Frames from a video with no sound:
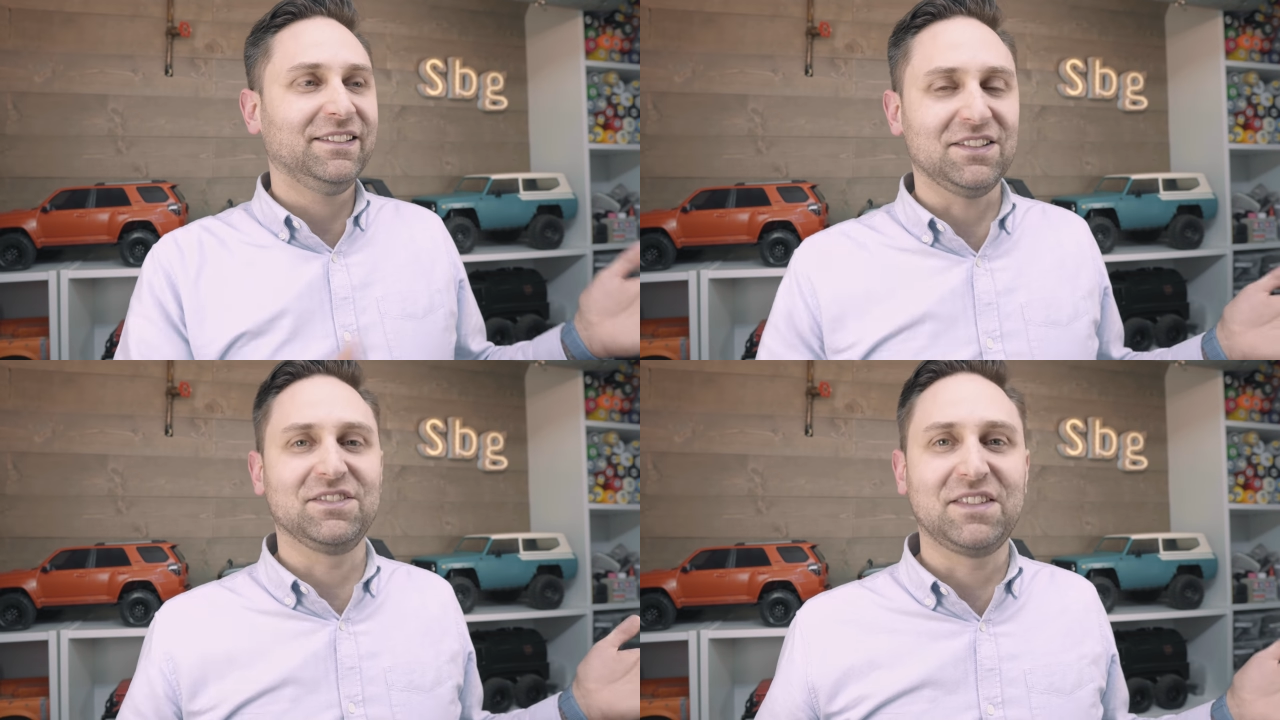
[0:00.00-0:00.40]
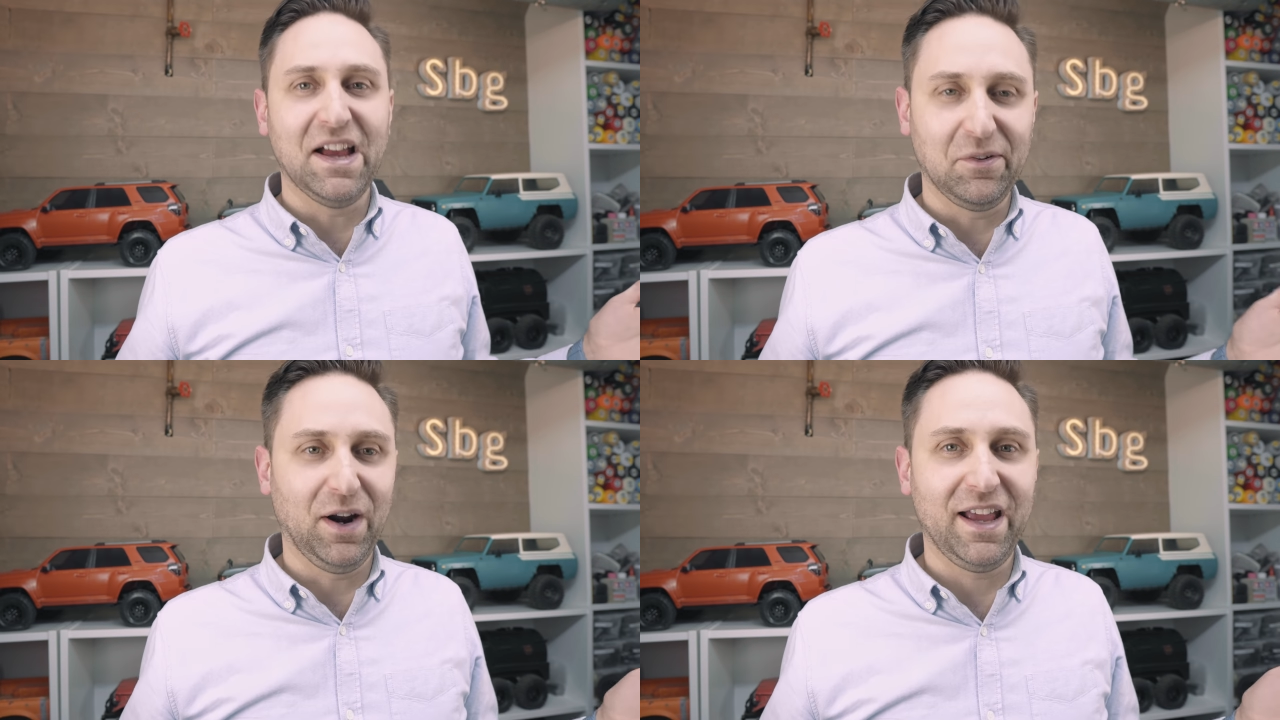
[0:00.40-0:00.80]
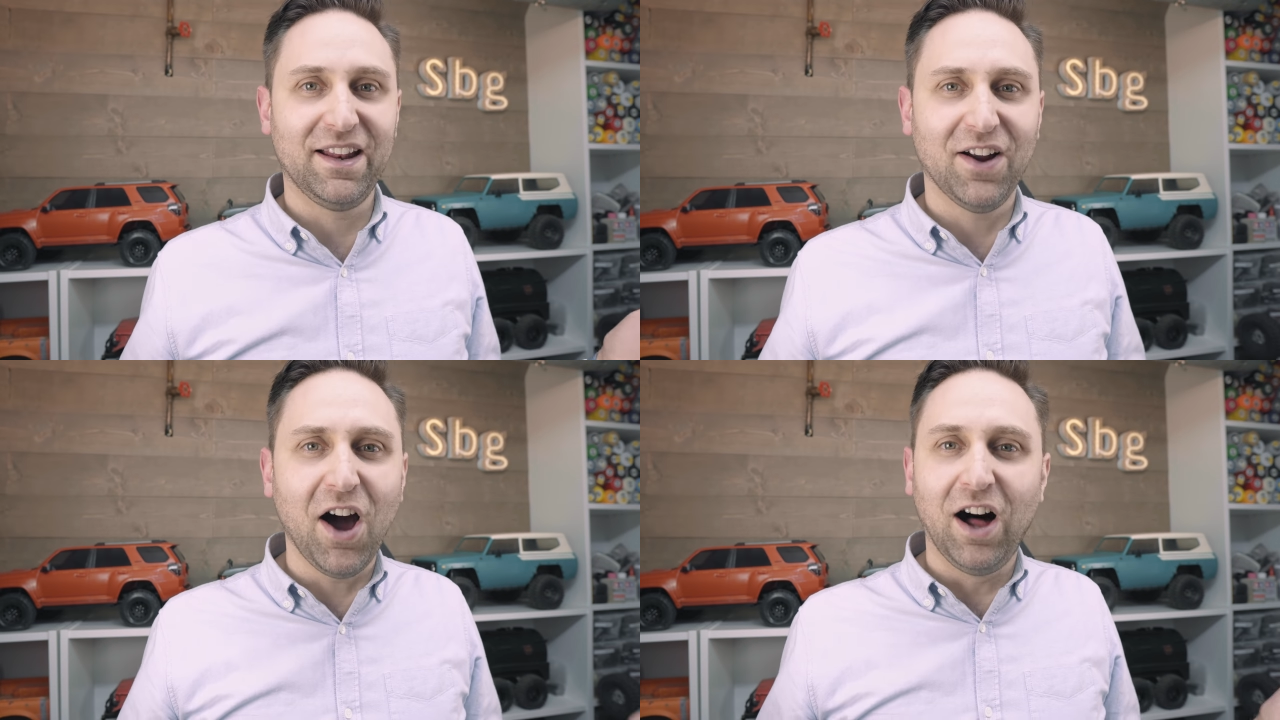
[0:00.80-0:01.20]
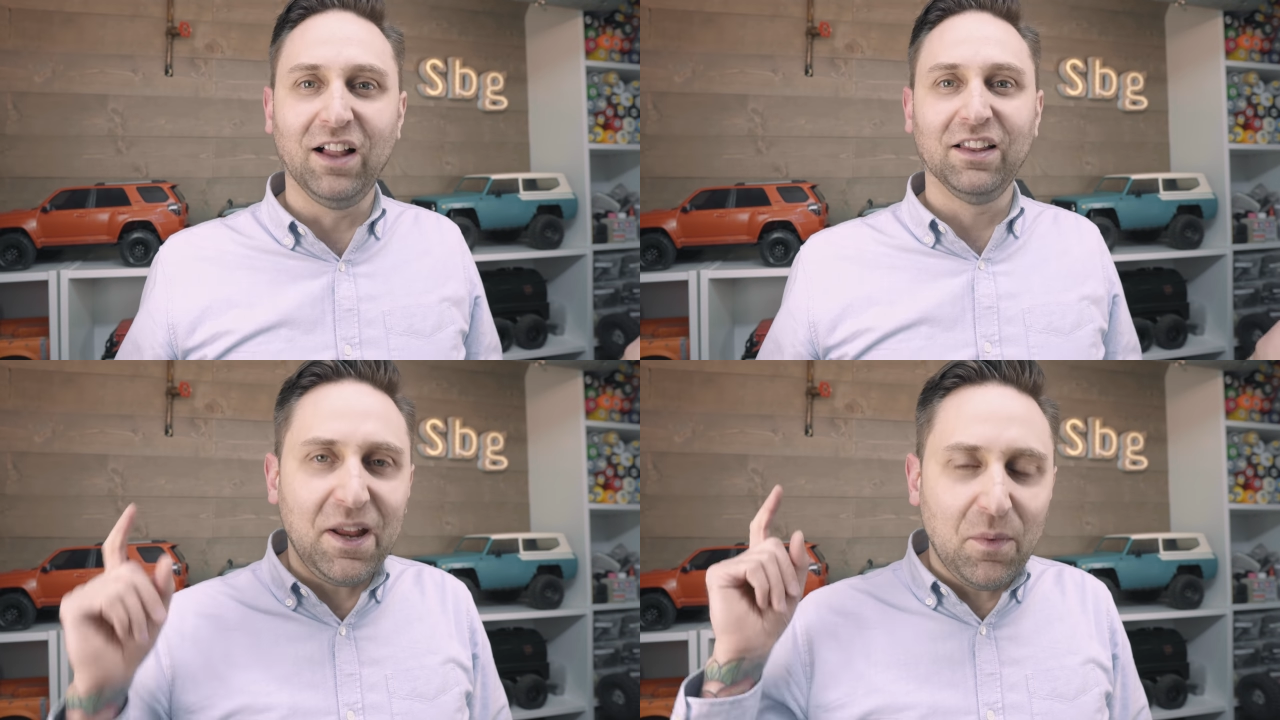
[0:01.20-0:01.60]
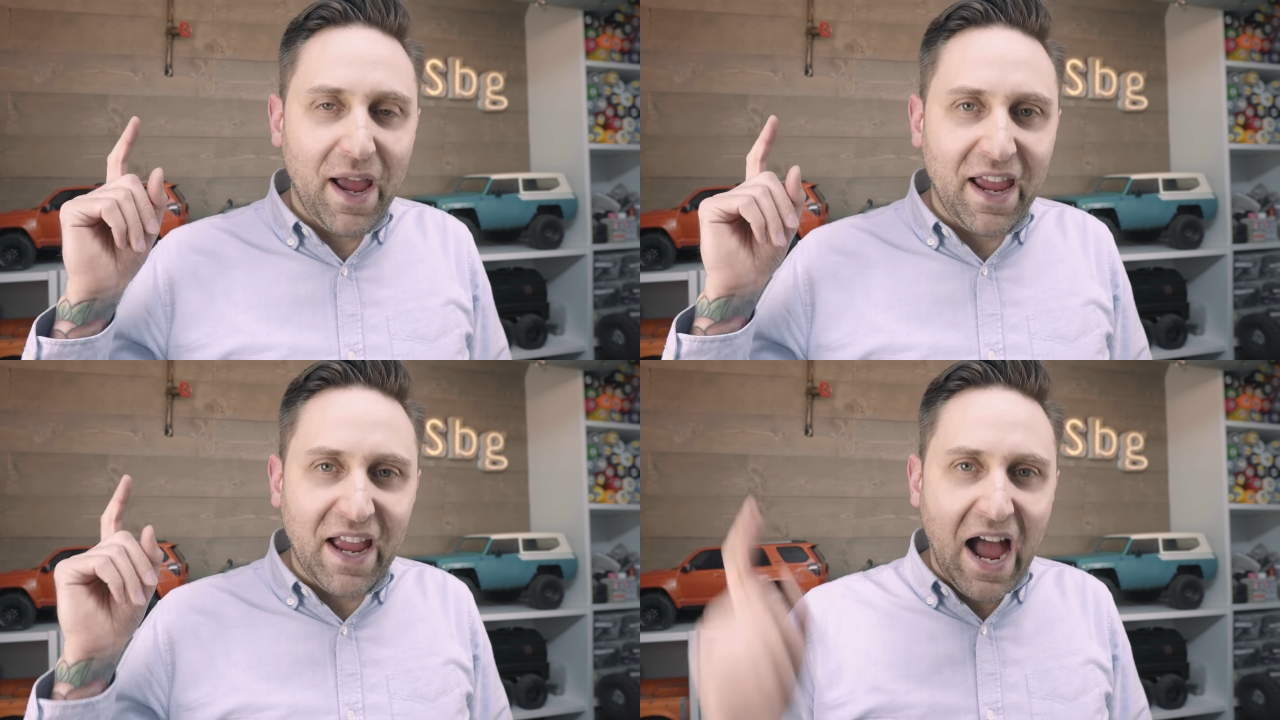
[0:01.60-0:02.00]
Doesn't sound right at all.
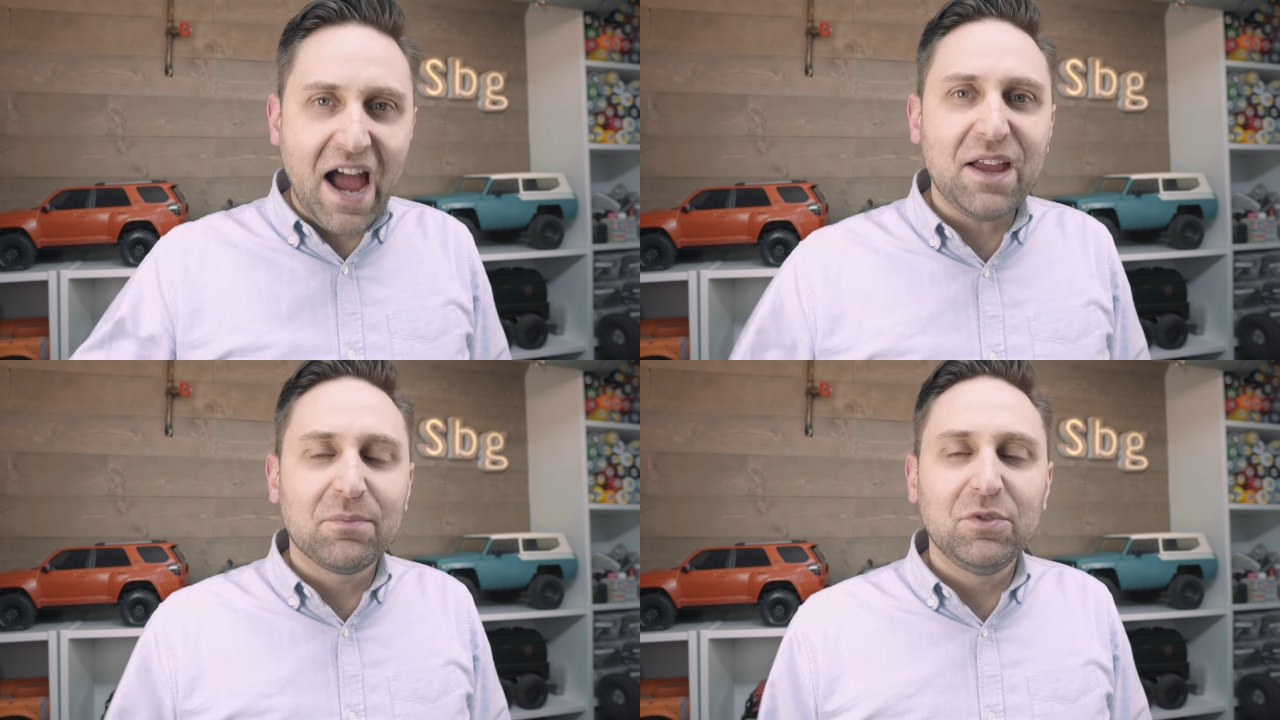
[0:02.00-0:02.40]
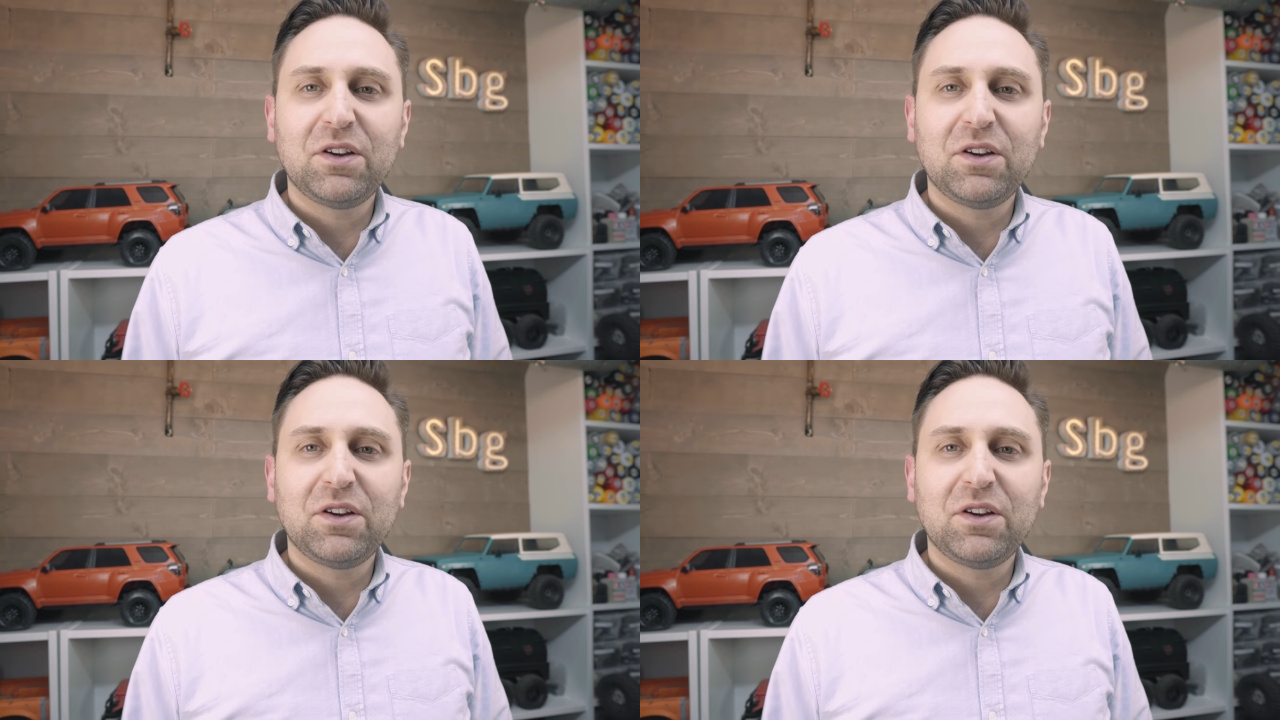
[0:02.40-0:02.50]
Anyway, I am